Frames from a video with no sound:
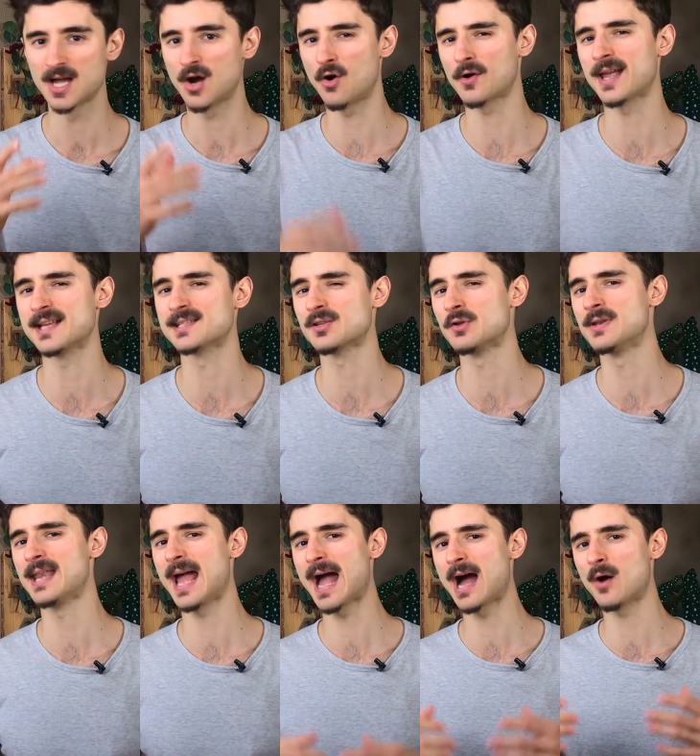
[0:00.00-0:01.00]
Okay, so
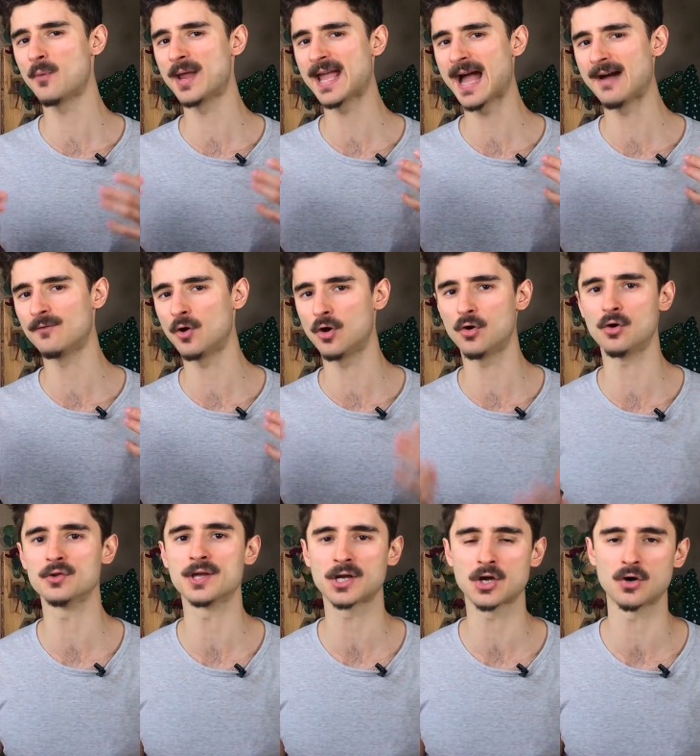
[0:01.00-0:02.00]
now we have
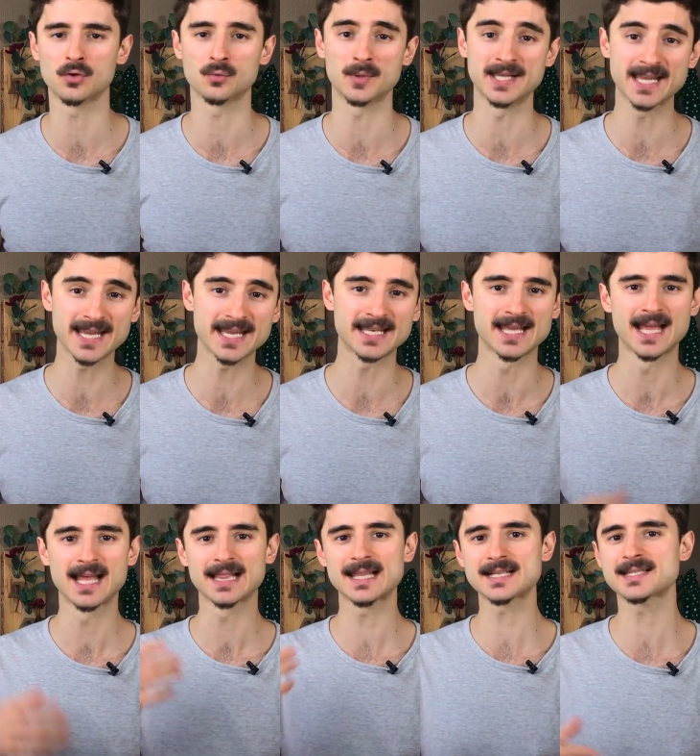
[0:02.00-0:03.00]
all the code we need.
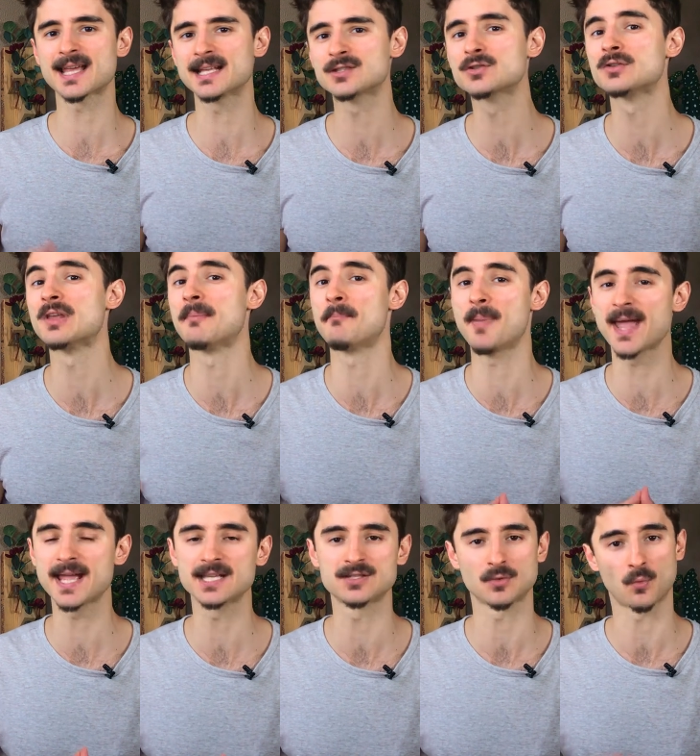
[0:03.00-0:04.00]
Let's head to the
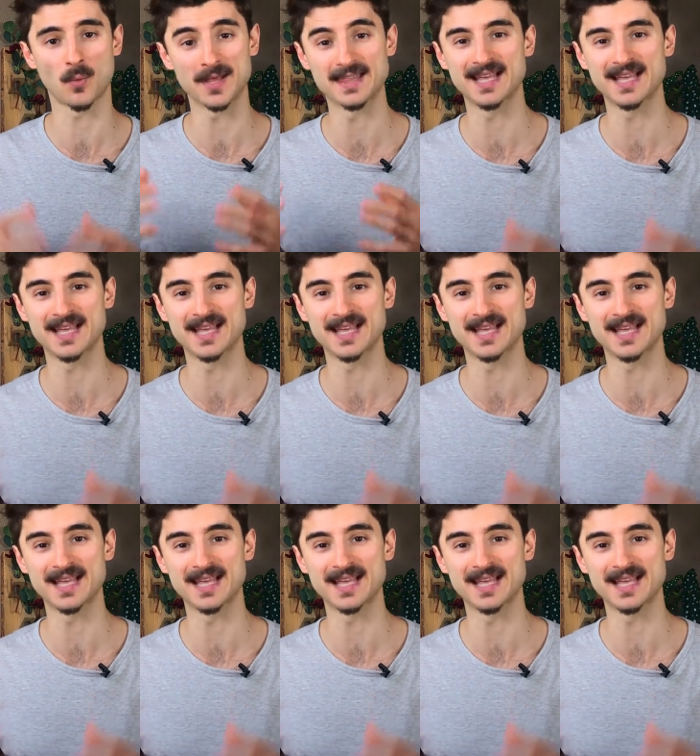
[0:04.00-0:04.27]
page with